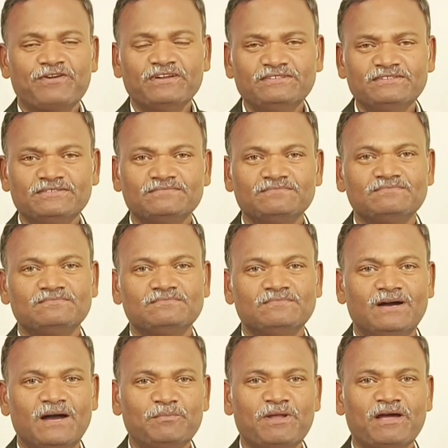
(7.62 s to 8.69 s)
friends,
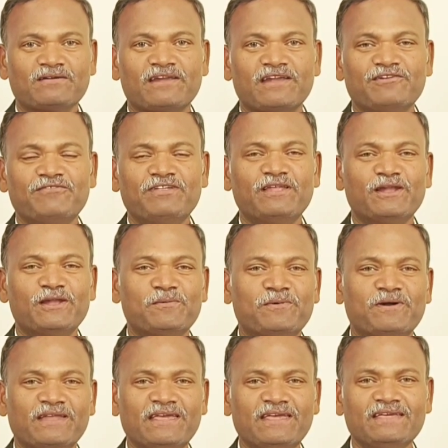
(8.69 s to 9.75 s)
I'm Dr. N V
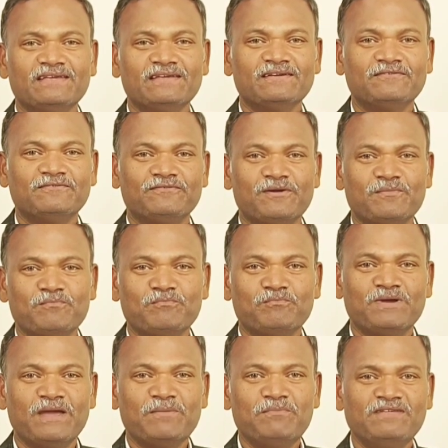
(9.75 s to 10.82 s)
Dhandapani
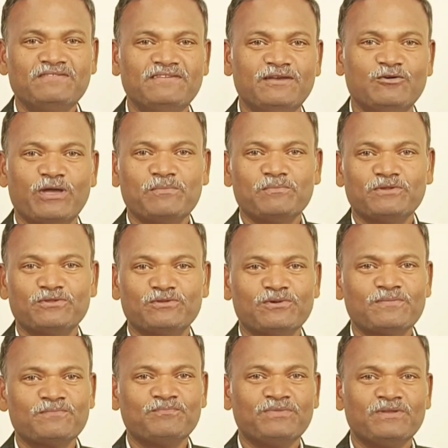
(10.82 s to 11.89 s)
from MDC
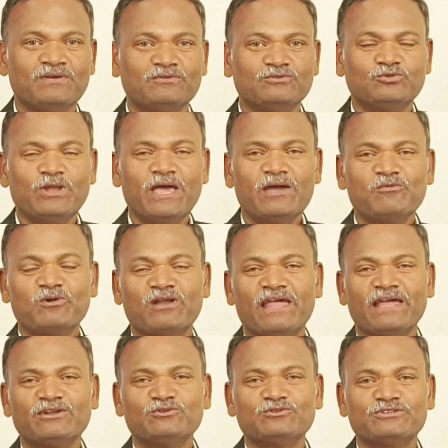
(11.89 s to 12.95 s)
Coimbatore. Today I would
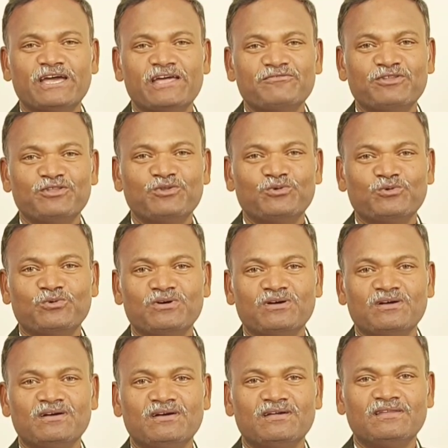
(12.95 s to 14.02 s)
like to share with
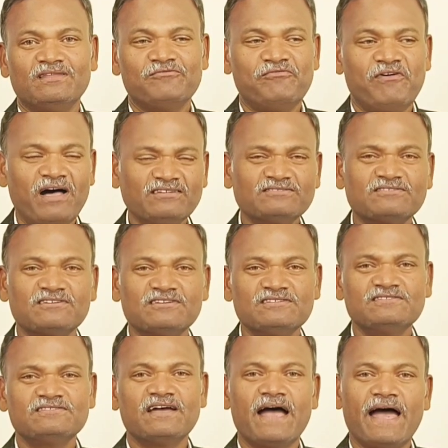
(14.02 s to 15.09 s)
you the
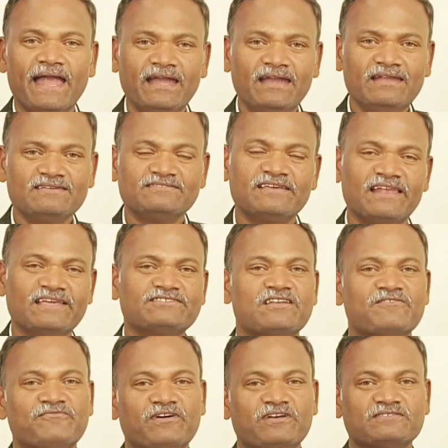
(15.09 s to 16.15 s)
fasteners and selection
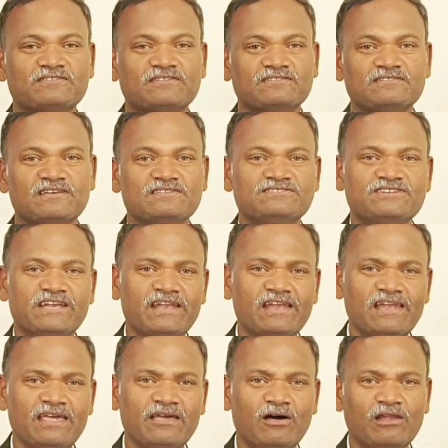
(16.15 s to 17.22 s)
of fasteners.
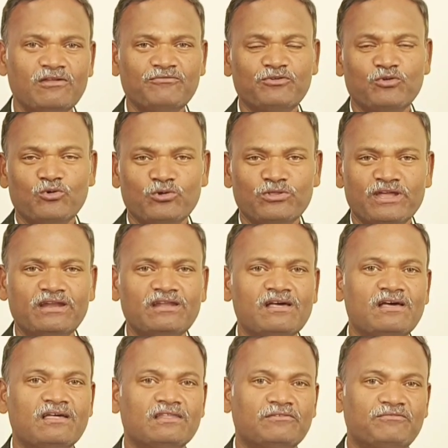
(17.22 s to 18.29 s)
Generally all of you know that
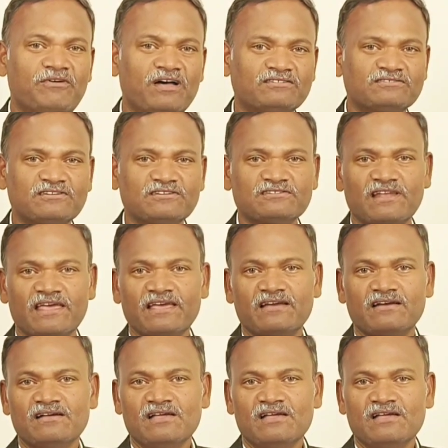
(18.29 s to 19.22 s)
the fasteners like